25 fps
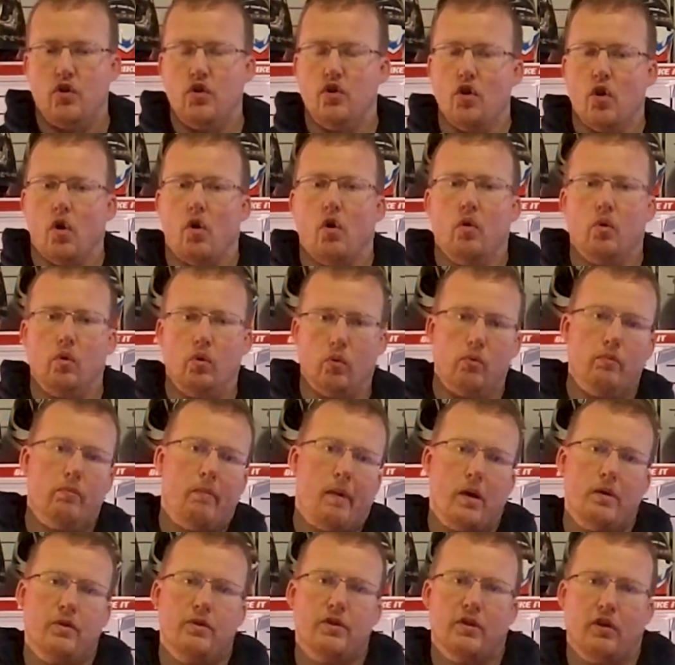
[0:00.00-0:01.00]
Not all
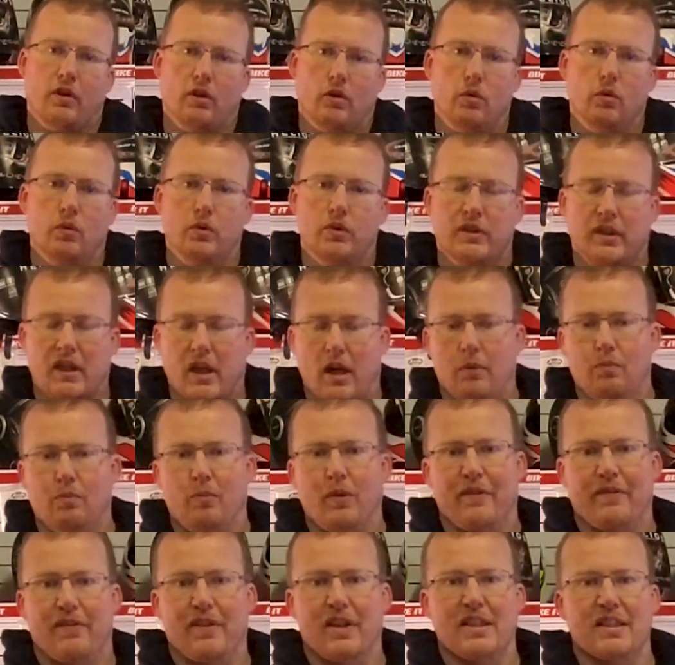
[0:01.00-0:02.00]
motorcycles come
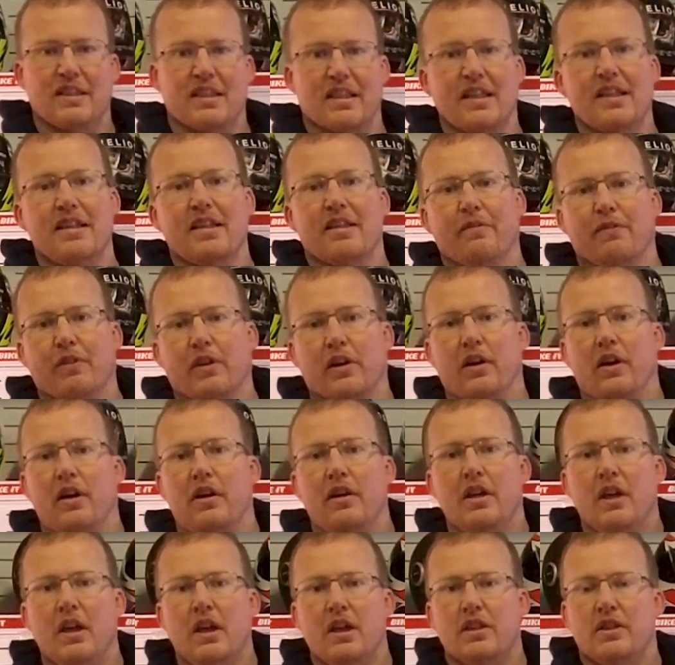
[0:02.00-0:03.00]
with this
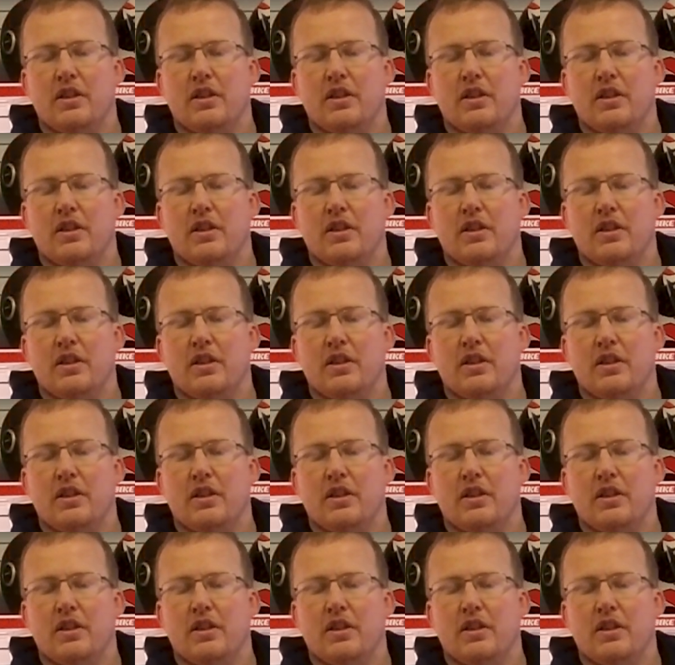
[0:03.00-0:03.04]
certificate,